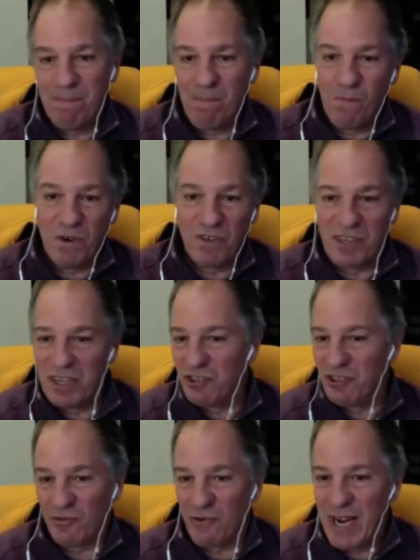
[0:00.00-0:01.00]
Whistling
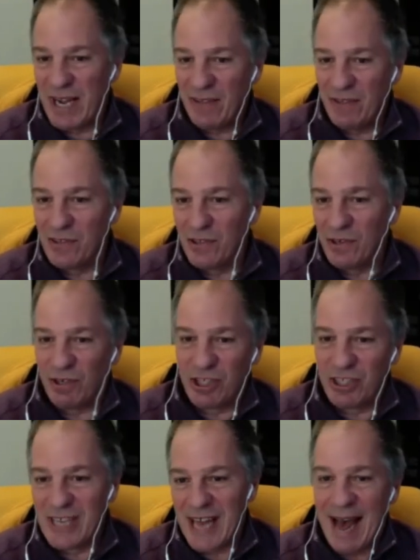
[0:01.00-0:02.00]
Straits or
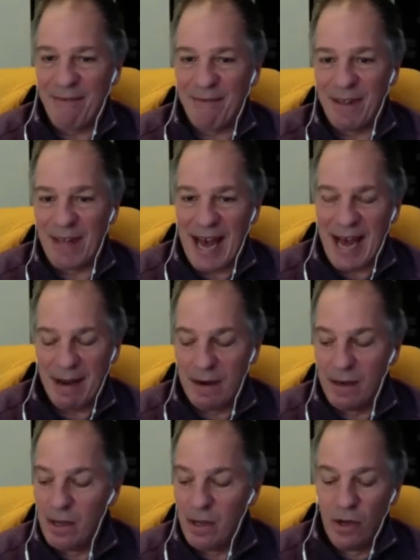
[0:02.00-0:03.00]
just after that,
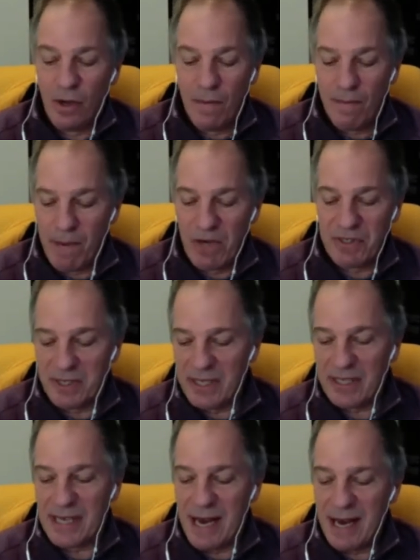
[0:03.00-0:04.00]
most of the
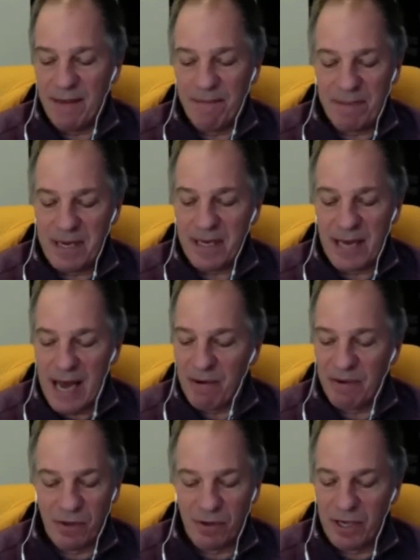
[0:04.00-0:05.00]
time Pete and I
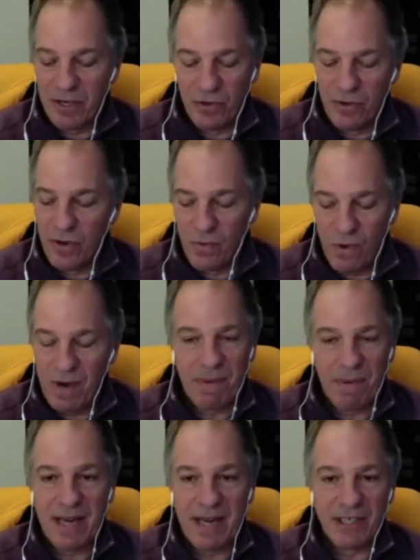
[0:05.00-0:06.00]
was only doing one
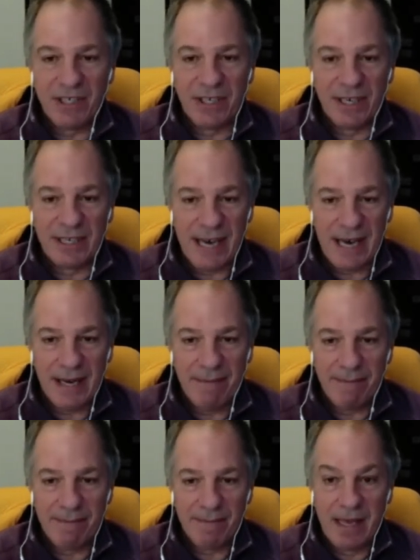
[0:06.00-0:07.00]
project at a time.
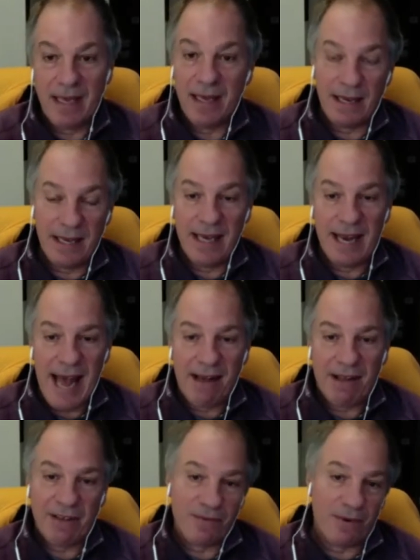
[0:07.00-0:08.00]
And he and
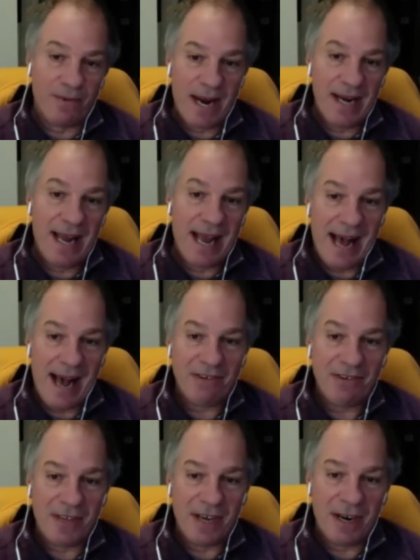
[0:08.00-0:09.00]
Alice were renting a
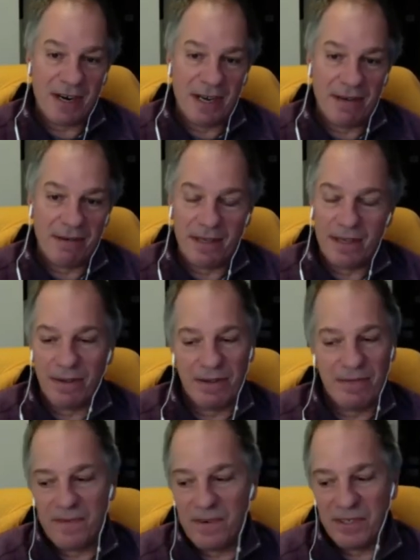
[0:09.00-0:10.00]
house there. And, the
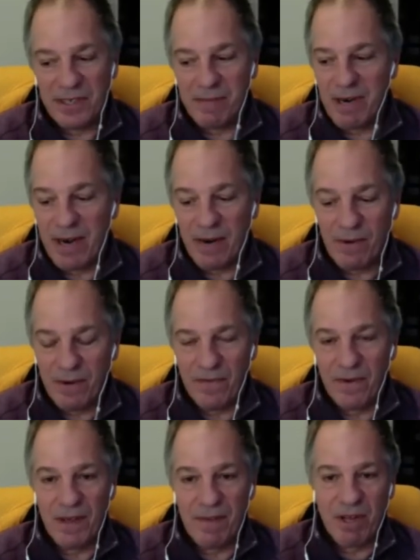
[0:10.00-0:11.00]
first summer I worked
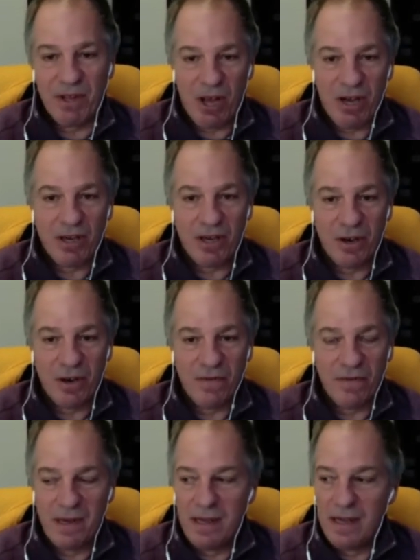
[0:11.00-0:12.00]
for them at Long Cove,
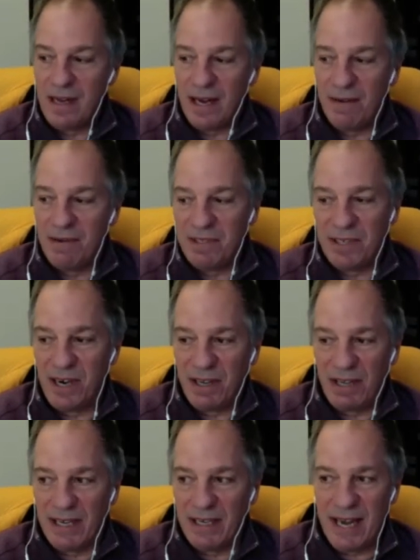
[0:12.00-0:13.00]
I was there
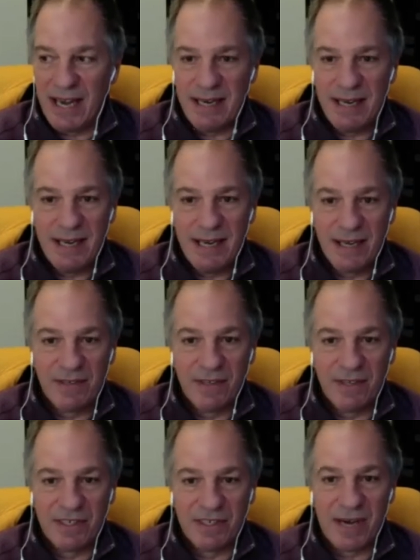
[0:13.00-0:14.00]
like 90 days in
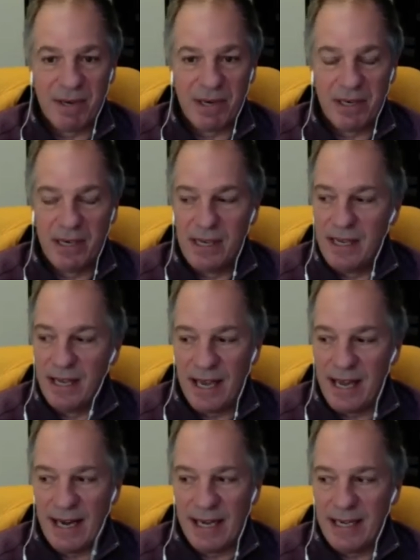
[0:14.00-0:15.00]
the summer.
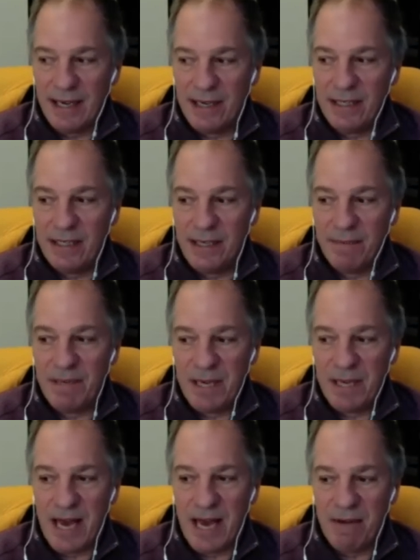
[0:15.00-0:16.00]
And I guarantee you,
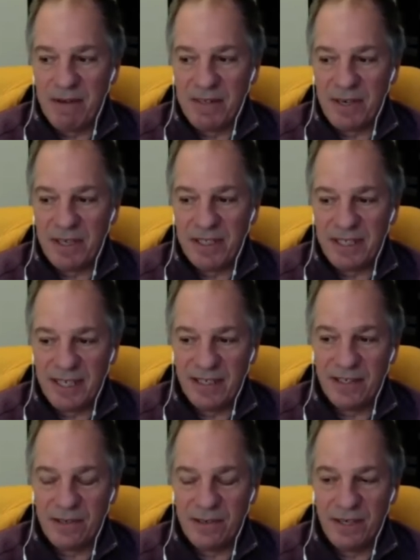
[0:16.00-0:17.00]
Pete Dye was there at
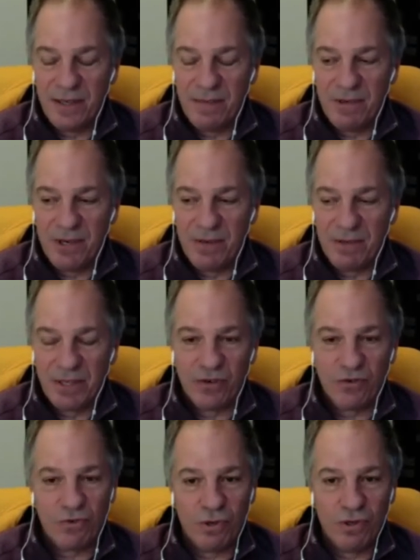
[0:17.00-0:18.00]
6:30 in the morning with the
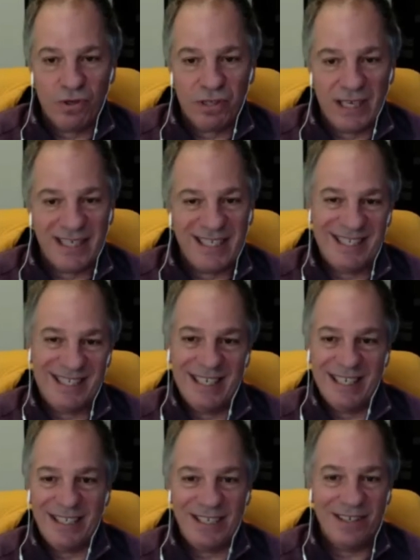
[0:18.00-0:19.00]
crew, like
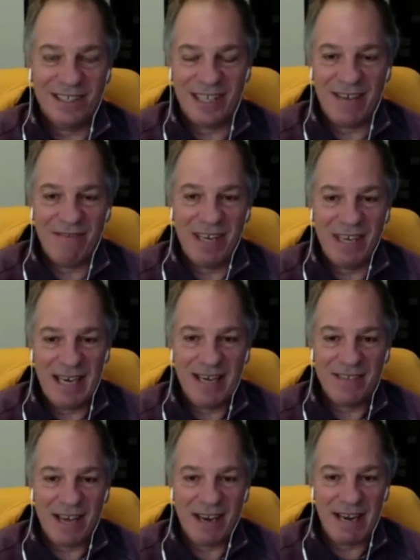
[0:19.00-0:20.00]
60 or 70
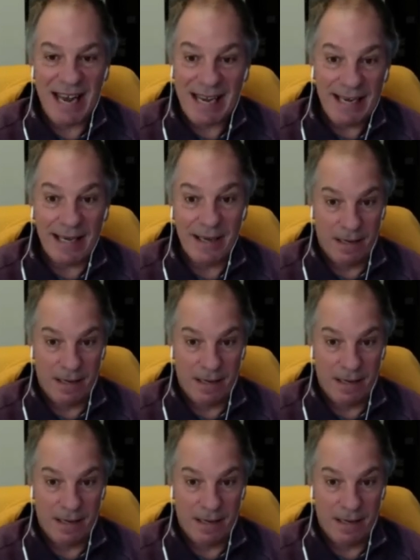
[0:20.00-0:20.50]
days out of 90.